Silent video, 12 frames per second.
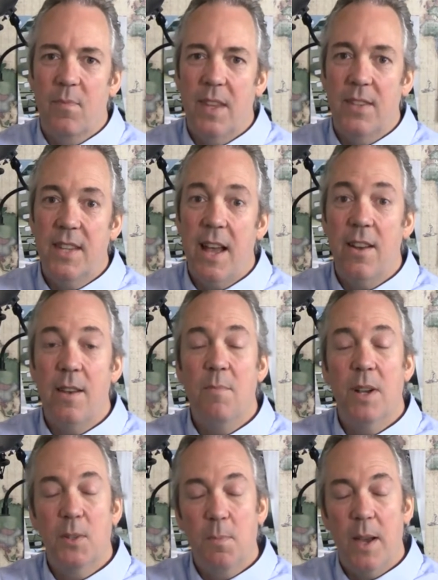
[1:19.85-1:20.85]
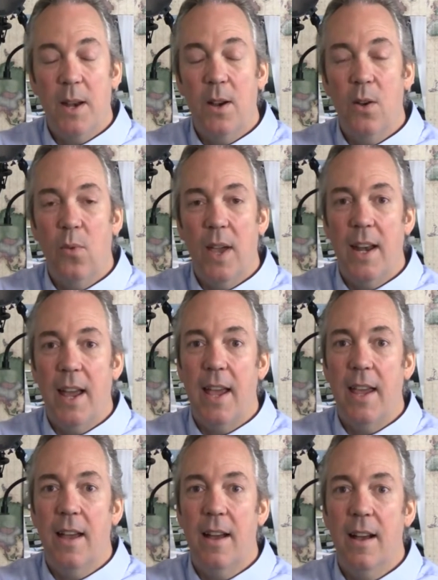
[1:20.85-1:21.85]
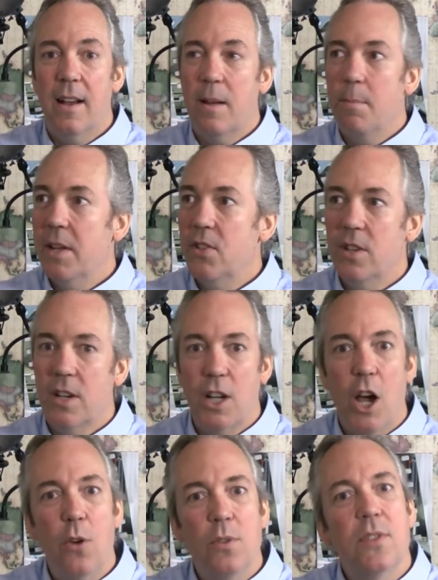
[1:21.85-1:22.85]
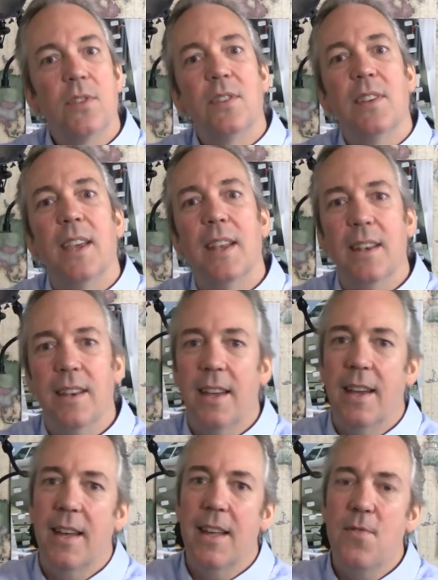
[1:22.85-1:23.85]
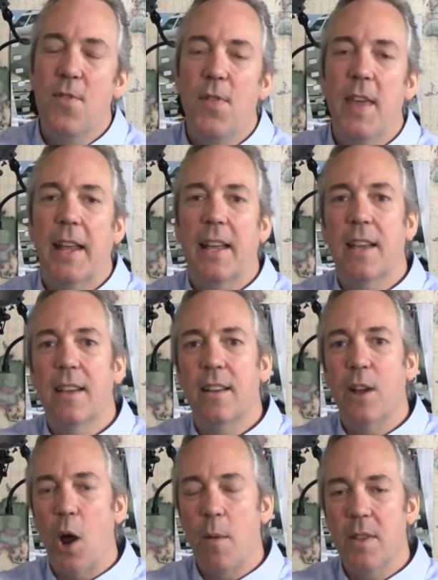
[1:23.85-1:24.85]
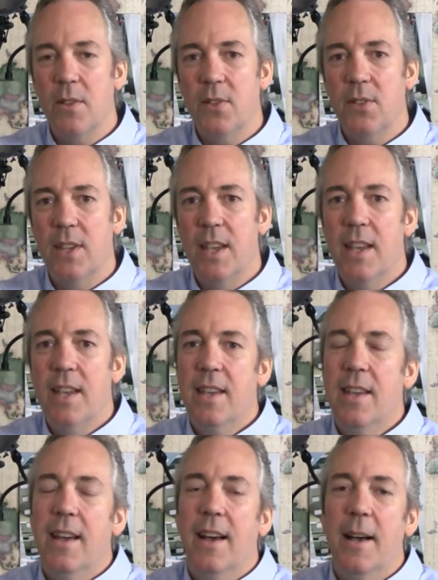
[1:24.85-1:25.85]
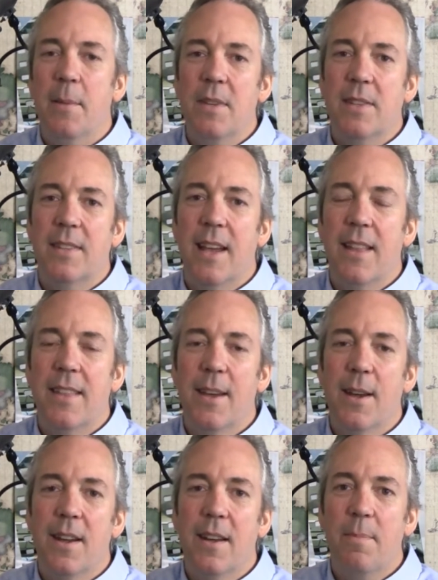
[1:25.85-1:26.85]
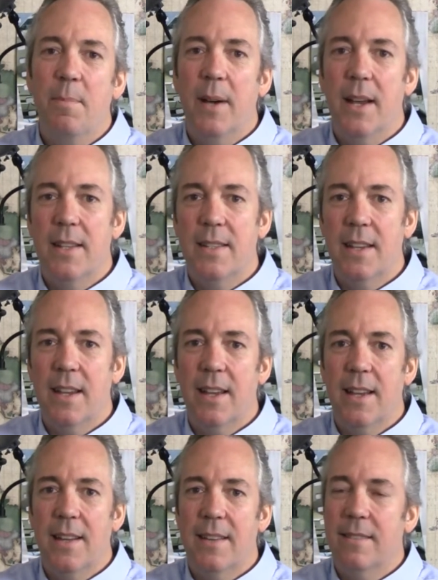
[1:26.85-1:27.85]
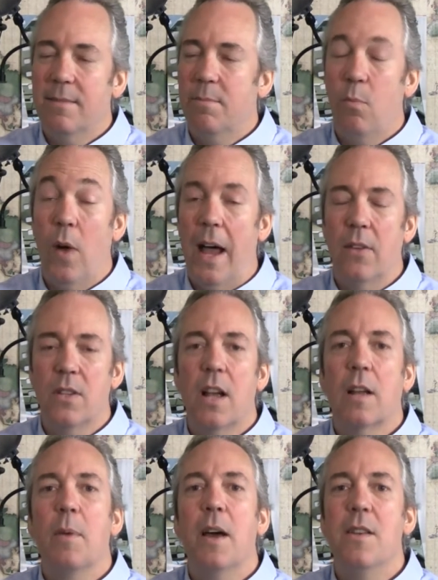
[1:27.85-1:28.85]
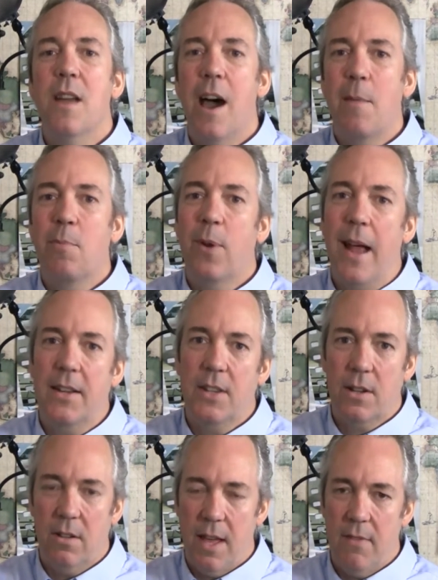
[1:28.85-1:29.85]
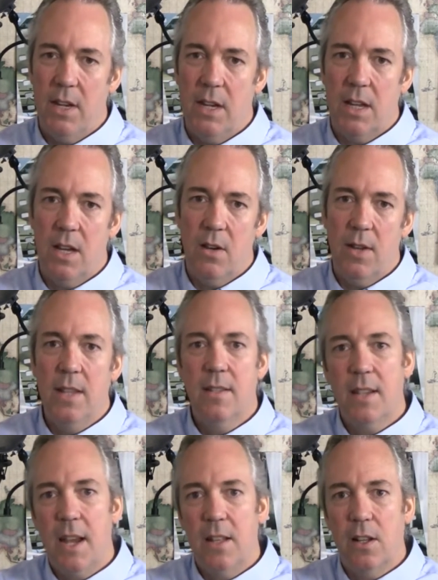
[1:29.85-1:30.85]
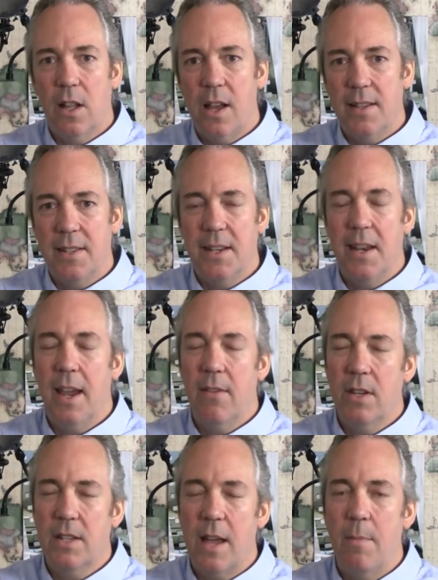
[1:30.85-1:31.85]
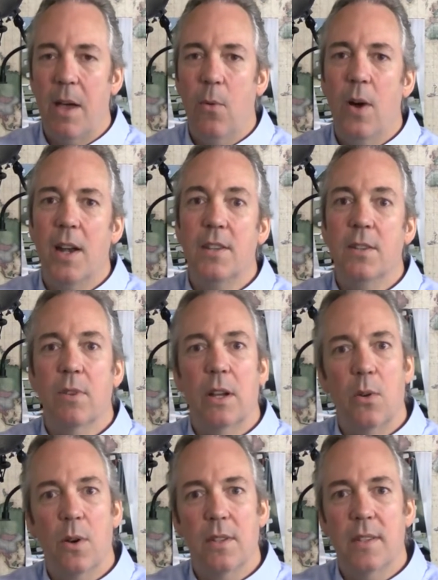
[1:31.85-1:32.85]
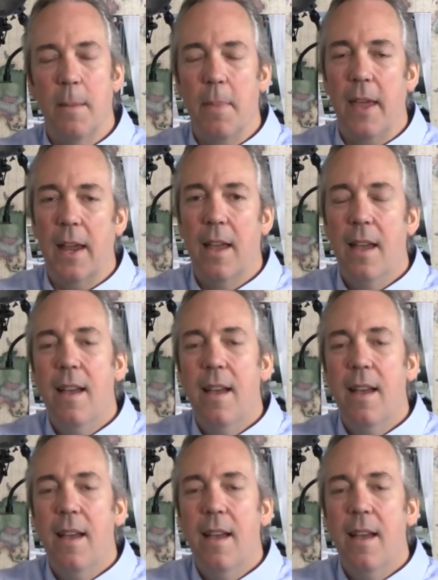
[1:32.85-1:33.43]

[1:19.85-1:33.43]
It sounded much better when I hung a bunch of coats and thick garments inside there. But wow, talk about not practical, having to go inside the closet every time I wanted to record something.